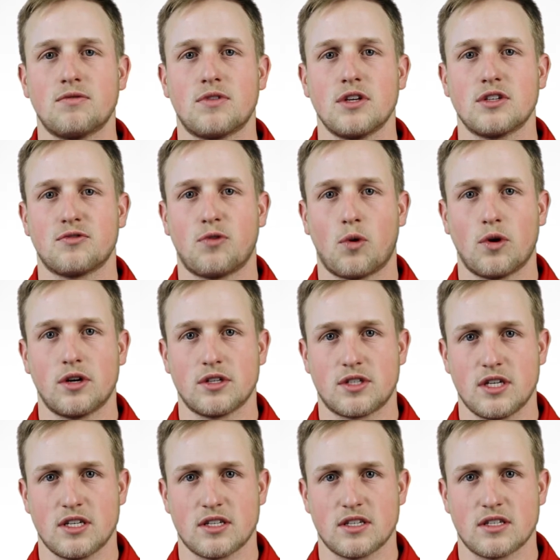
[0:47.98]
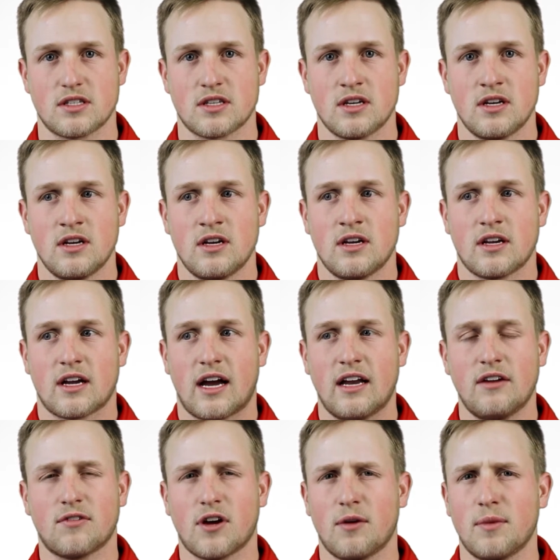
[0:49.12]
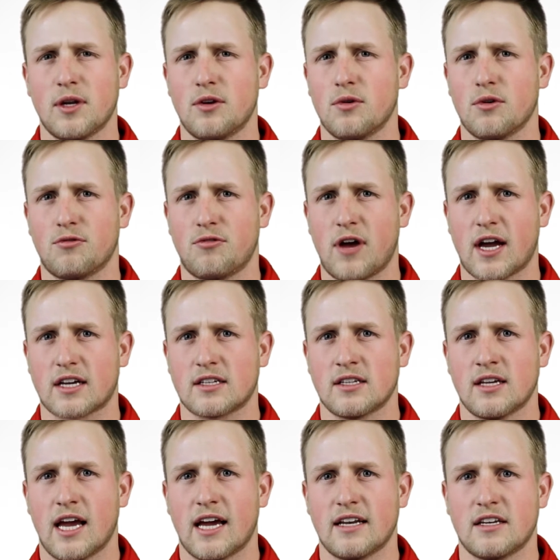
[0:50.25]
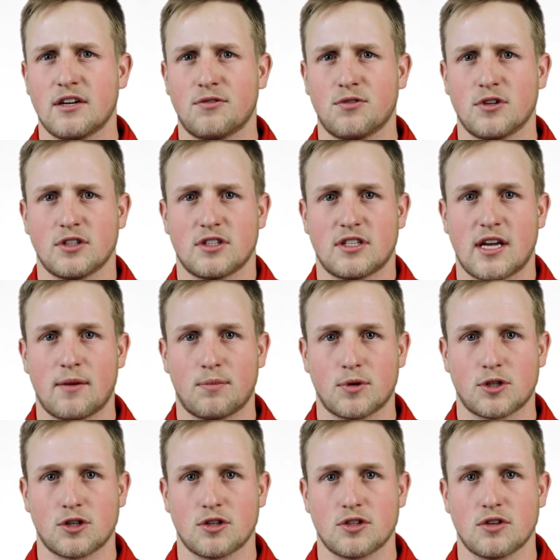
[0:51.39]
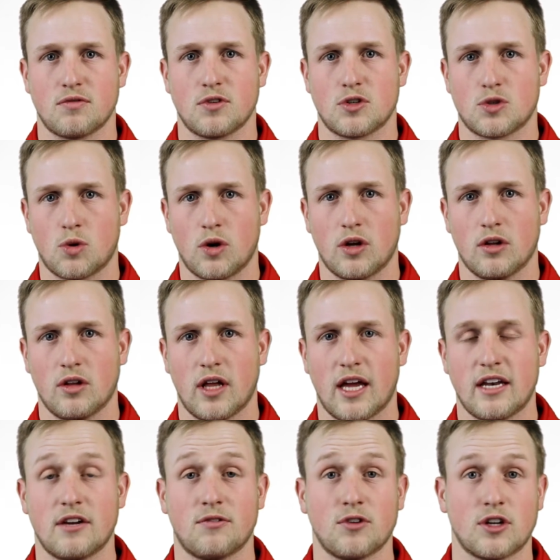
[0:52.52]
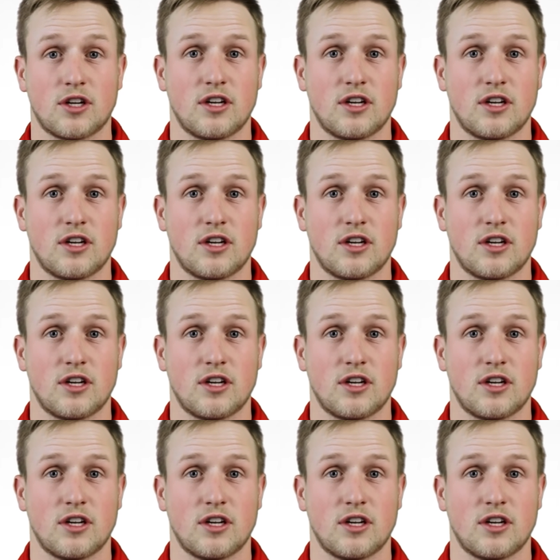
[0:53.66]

of these four diseases kind of come into effect at different temperatures of the soil and different